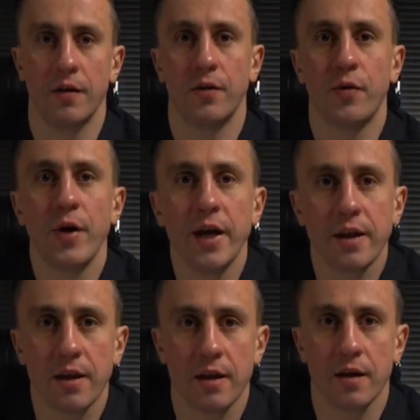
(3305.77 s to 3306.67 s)

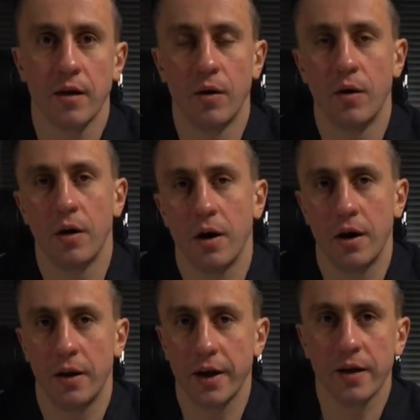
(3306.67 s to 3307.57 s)
trades
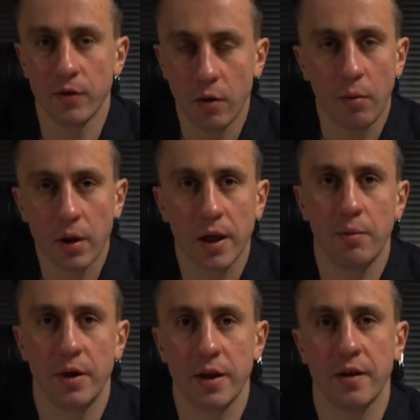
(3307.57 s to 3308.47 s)
like normal
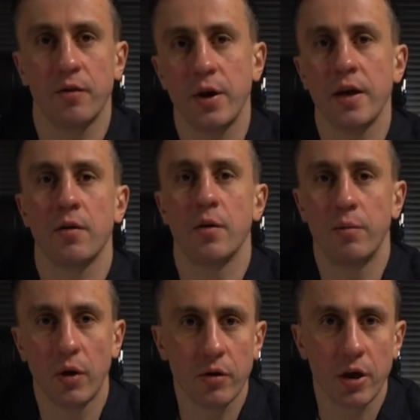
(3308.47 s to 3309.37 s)
companies, that trades on the
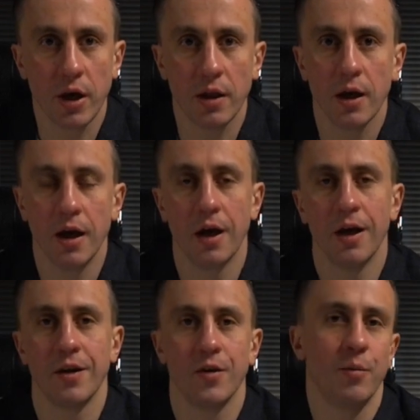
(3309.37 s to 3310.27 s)
blockchain.
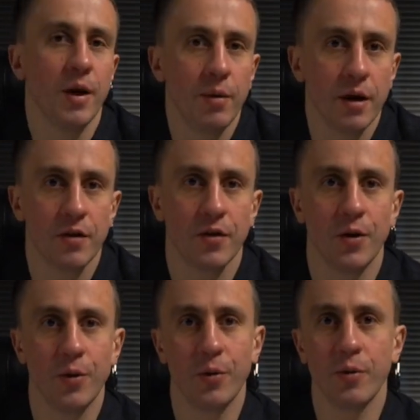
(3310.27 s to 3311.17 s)
So
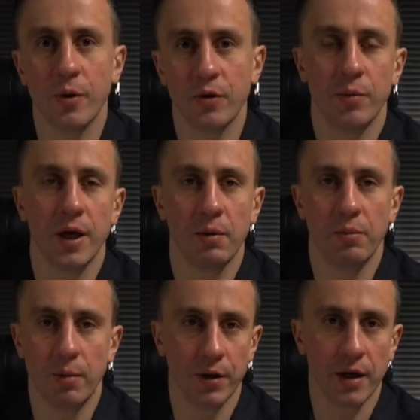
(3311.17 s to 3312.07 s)
we want to become a
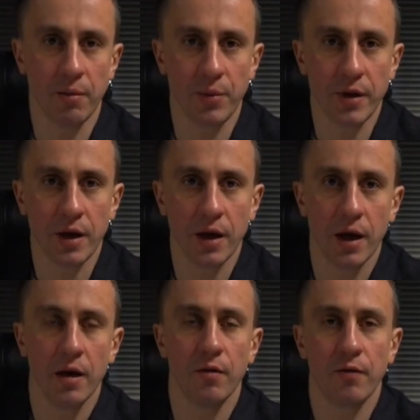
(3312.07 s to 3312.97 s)
public company
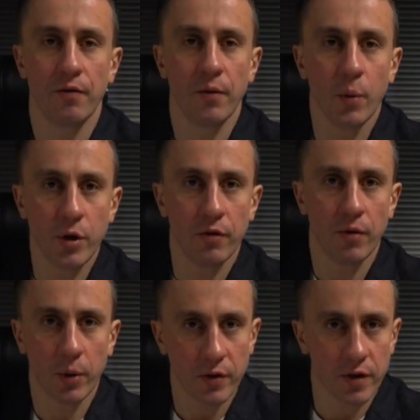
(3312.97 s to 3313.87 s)
which
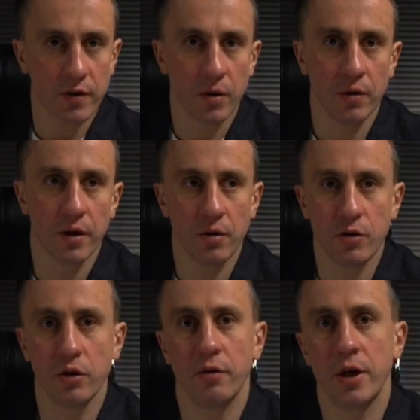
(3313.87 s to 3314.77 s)
focuses on the new
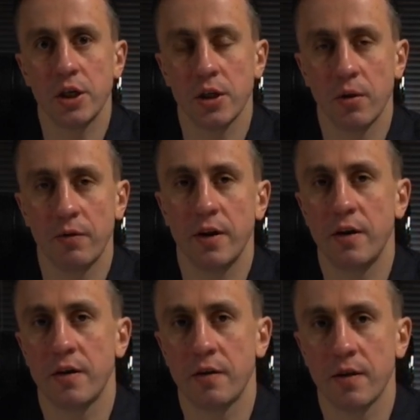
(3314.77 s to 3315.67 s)
generation of IT
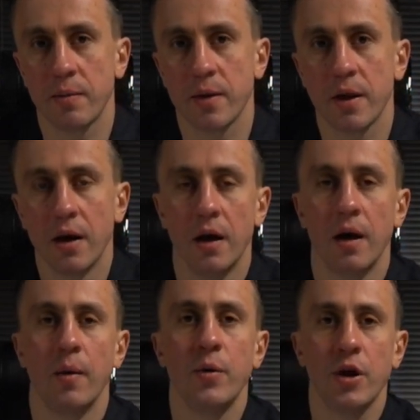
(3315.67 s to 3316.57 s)
systems,
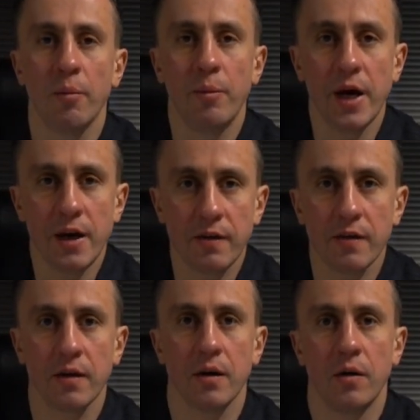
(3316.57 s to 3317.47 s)
which are based
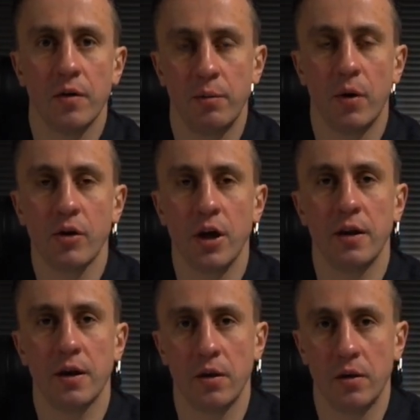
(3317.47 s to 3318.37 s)
on the blockchain
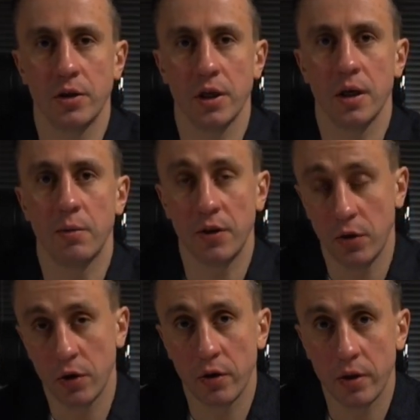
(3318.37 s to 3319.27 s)
technology, but
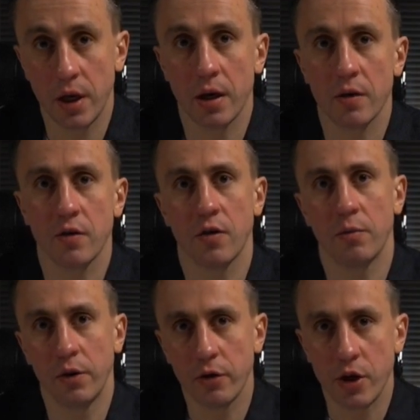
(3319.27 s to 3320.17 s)
not only. So
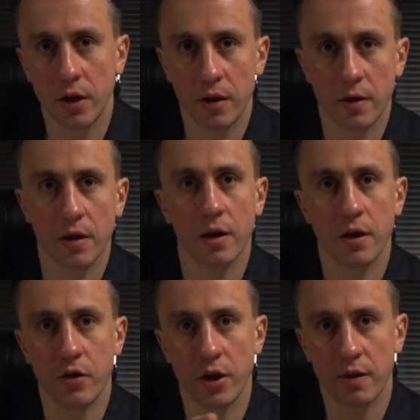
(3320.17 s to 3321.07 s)
blockchain
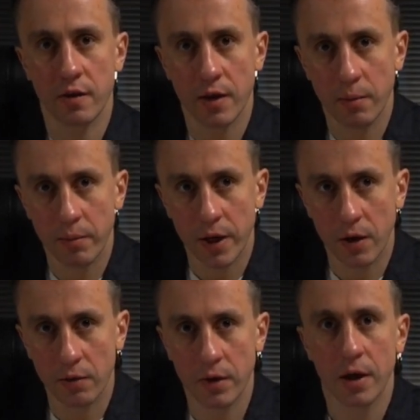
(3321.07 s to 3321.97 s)
is just some
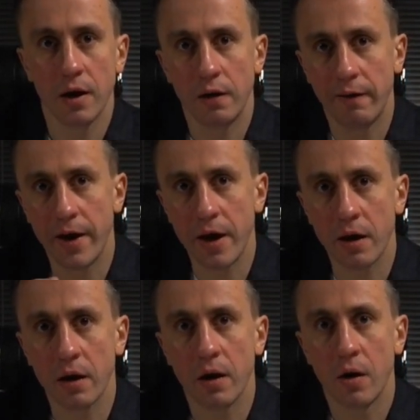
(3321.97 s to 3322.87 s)
kind of a
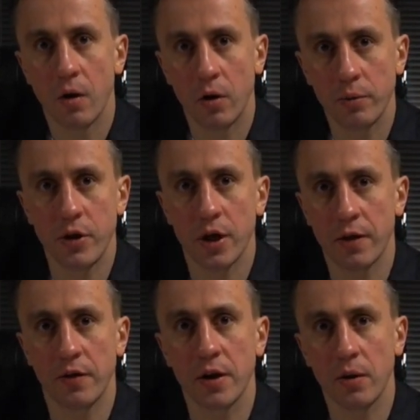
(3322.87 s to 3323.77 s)
layer on which
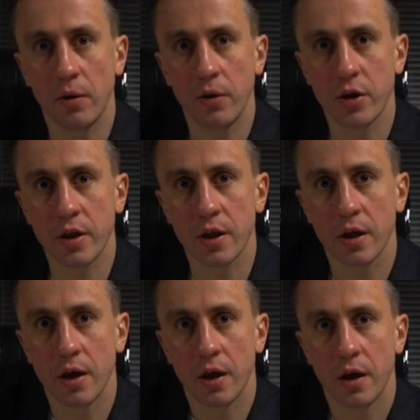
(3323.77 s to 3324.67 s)
other technologies
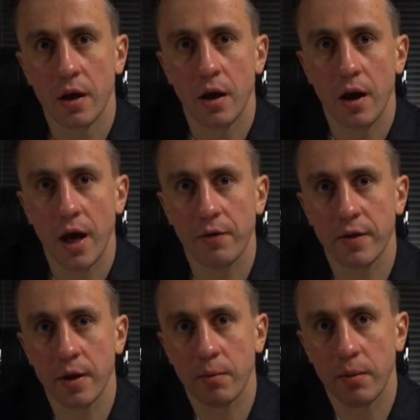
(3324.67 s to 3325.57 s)
have
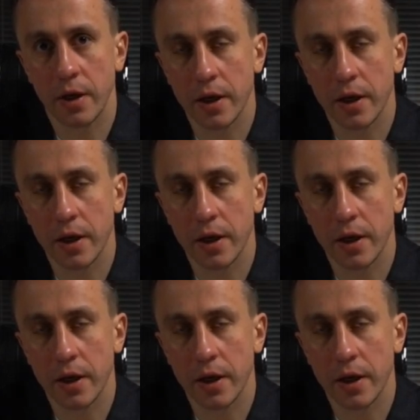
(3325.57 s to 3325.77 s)
some